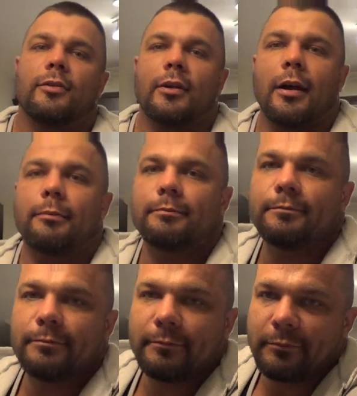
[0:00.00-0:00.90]
What's
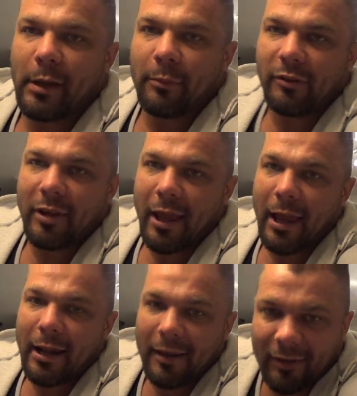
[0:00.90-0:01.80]
up, members of
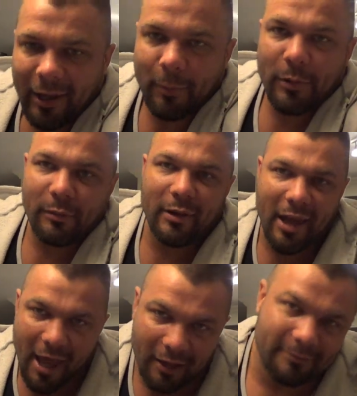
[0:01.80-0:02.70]
the NSA
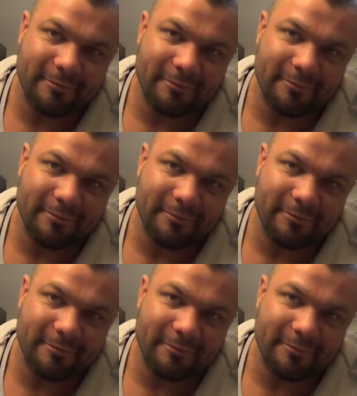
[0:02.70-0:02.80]
BBA